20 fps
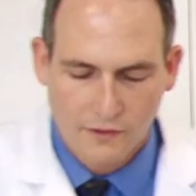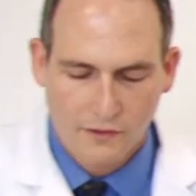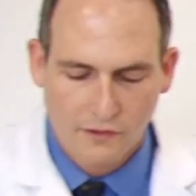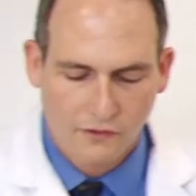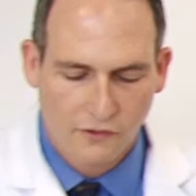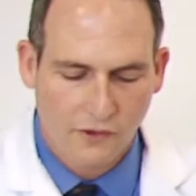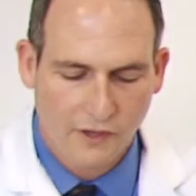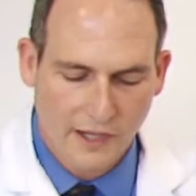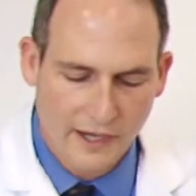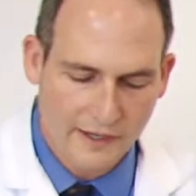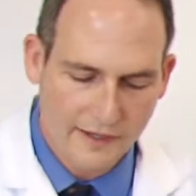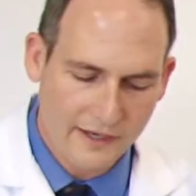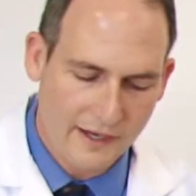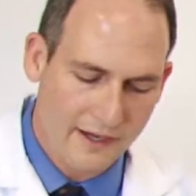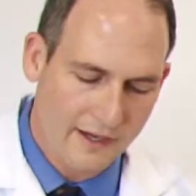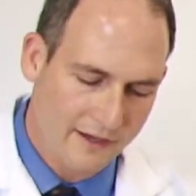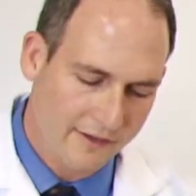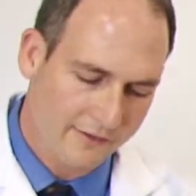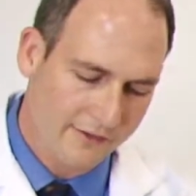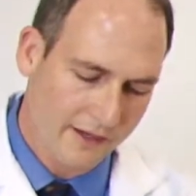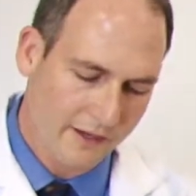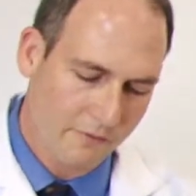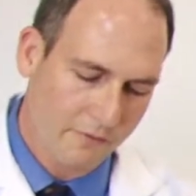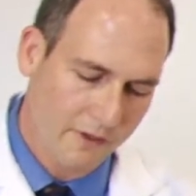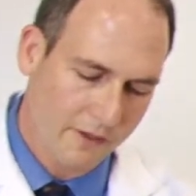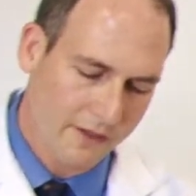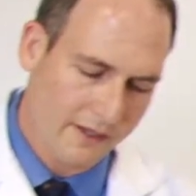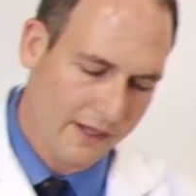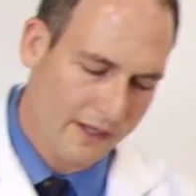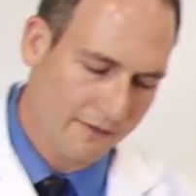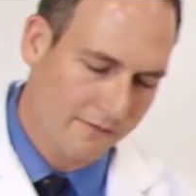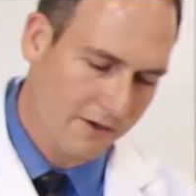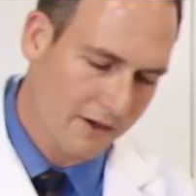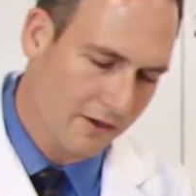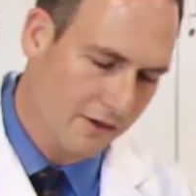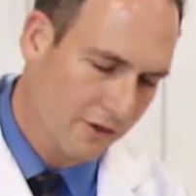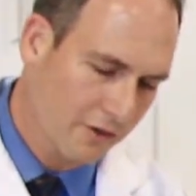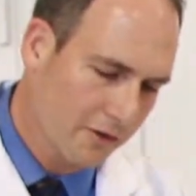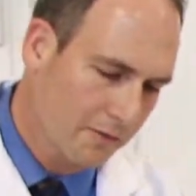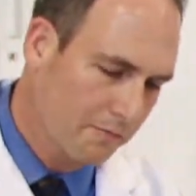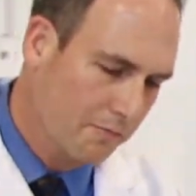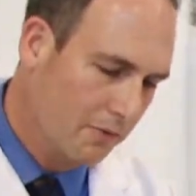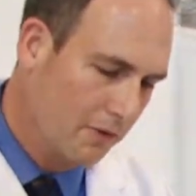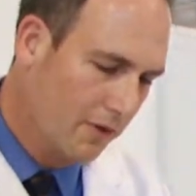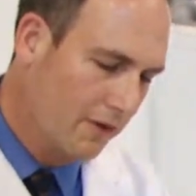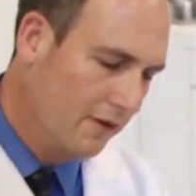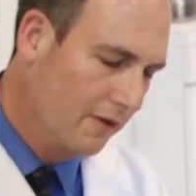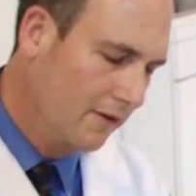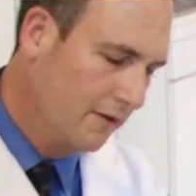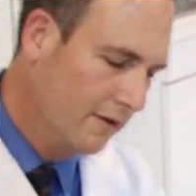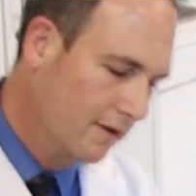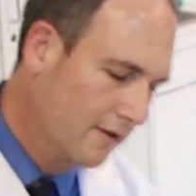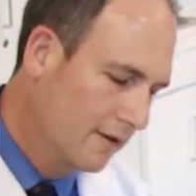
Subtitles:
So the idea is like really giving it a good pull.